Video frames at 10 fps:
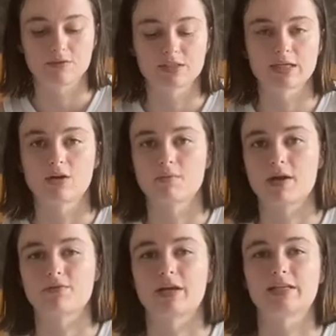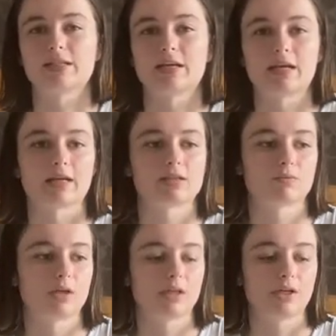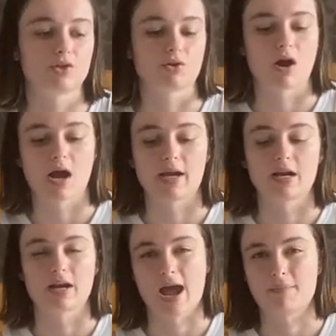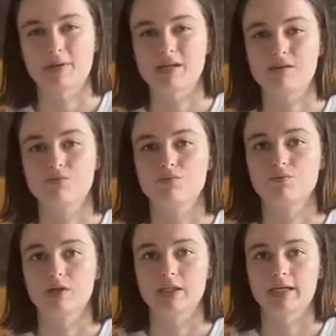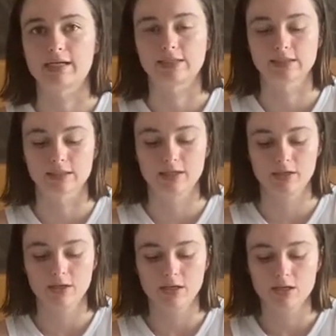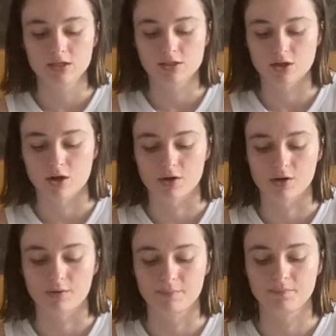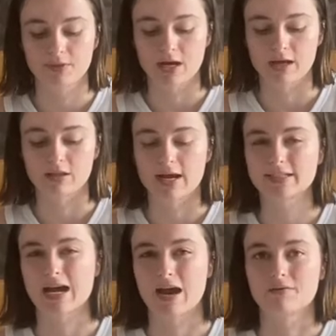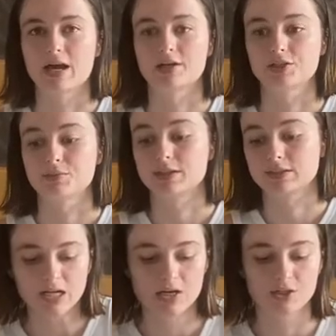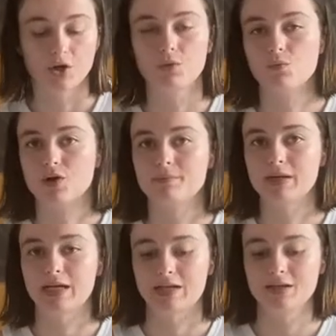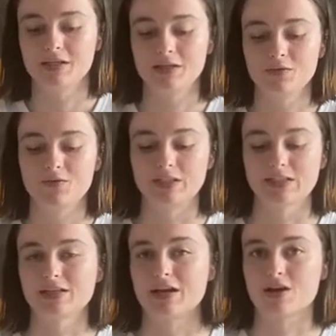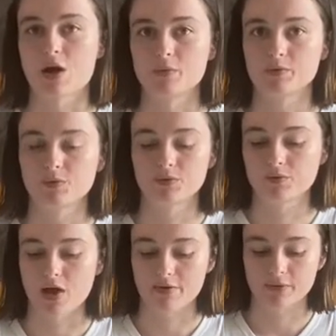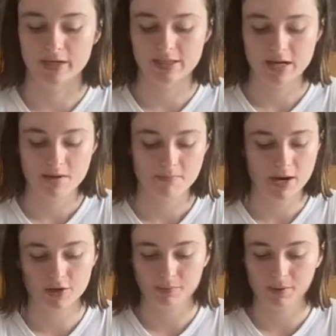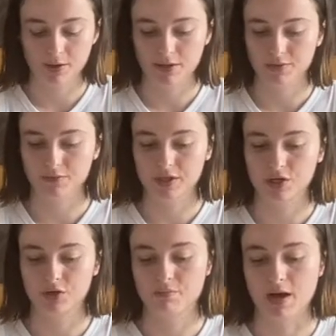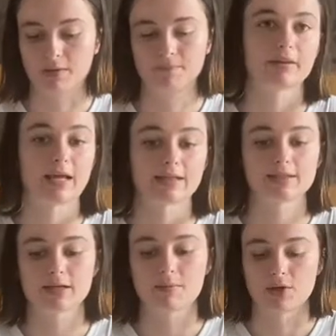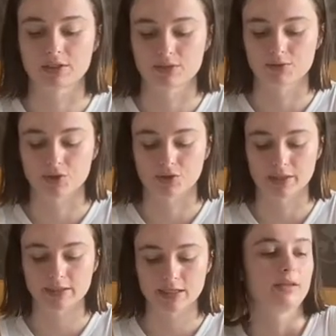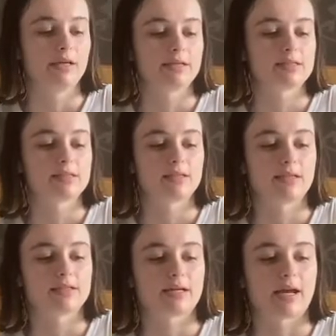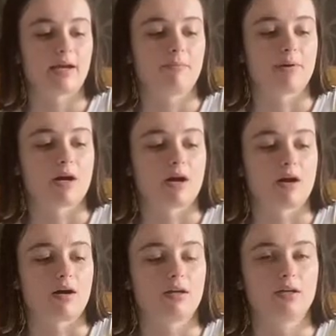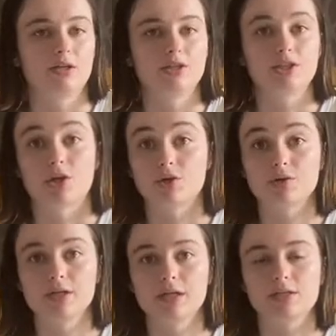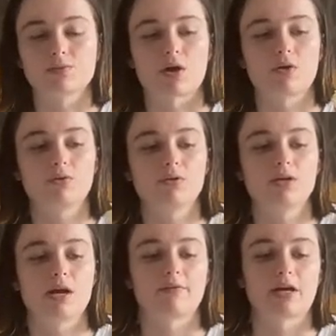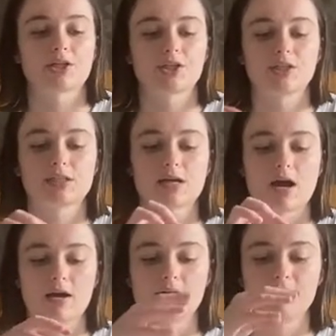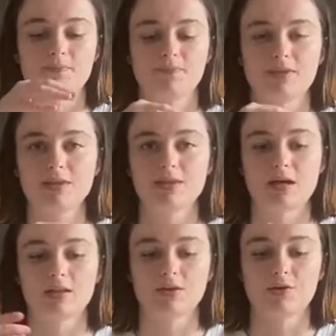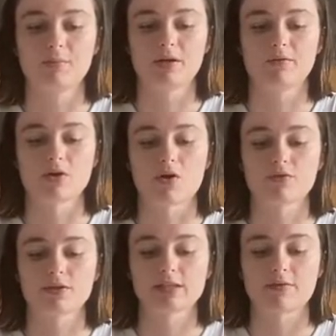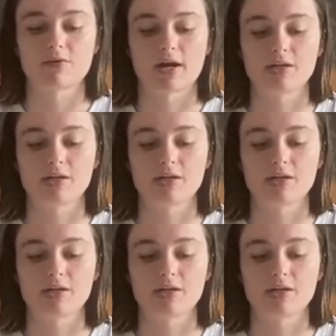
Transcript: skin on my face and it gets really dry and unhappy really easily. So I like to have that just because I don't want to be physically uncomfortable for 5 weeks. Might not be worth it for you, but that's a personal choice. This is a bar deodorant as well. I've actually just cut a little bit of it off because I find